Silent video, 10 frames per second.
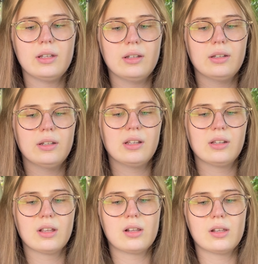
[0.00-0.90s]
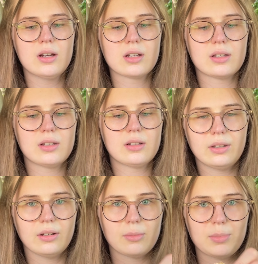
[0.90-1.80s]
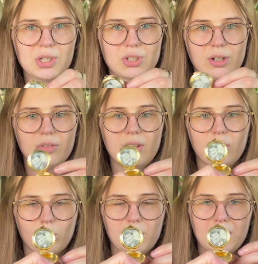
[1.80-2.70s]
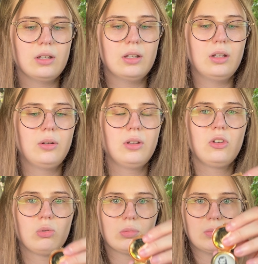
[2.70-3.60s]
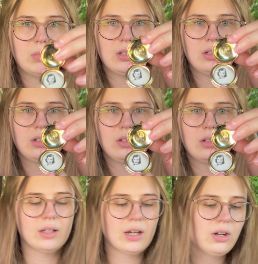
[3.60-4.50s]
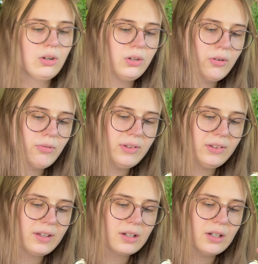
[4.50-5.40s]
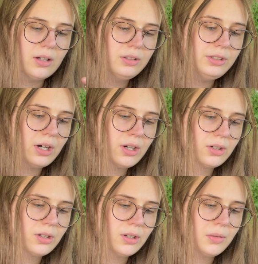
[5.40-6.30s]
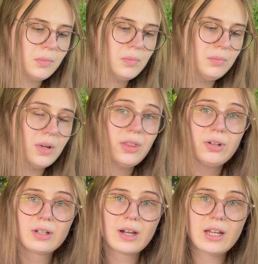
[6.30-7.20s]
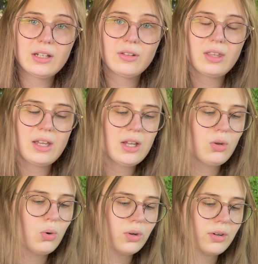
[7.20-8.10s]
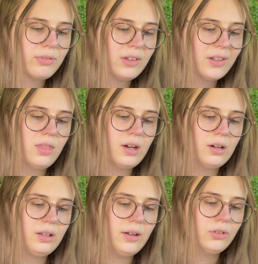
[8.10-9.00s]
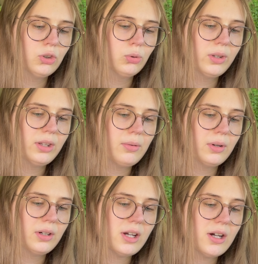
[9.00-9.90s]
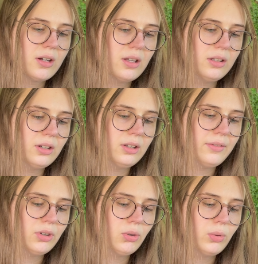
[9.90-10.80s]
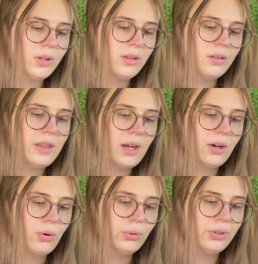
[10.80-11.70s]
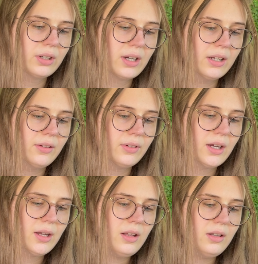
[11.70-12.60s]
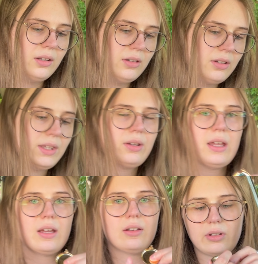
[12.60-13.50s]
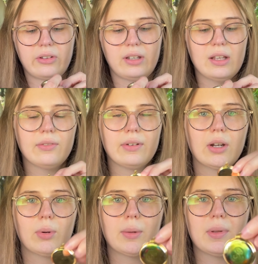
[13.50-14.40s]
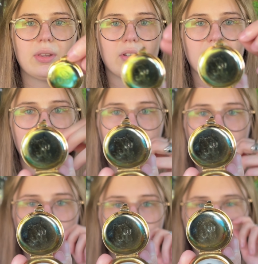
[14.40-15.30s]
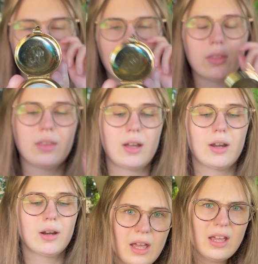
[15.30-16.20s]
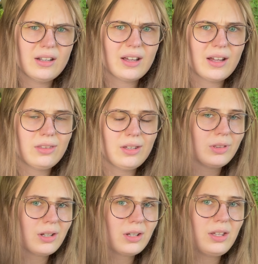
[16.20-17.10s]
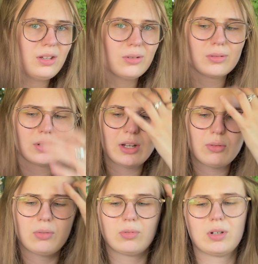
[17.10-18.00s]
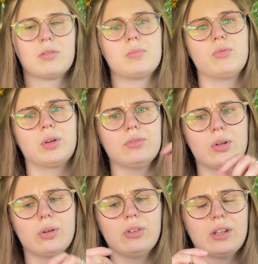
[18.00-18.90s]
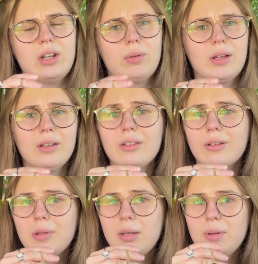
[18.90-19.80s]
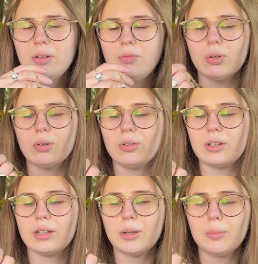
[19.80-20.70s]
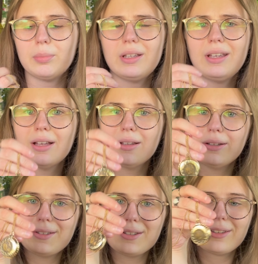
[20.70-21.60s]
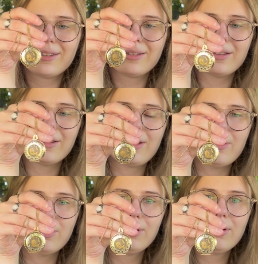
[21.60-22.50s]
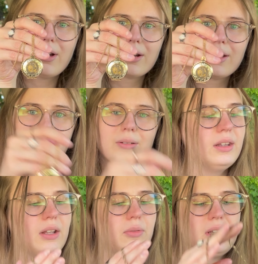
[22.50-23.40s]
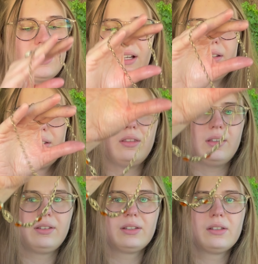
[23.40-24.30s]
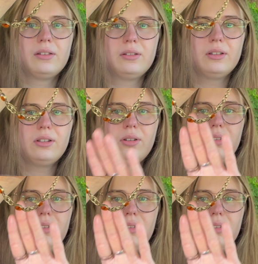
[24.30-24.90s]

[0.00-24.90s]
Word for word: and in the locket there's a picture of this woman and this woman I don't know if it's like a daughter mother kind of thing or if it's like their lover when they were young and their lover when they're older kind of vibe and you can't see it very well but there's like an R right there and I think they're cute and I wouldn't want to remove their photos anyway so I'm keeping the photos in there but yeah just this cute little locket then we got this little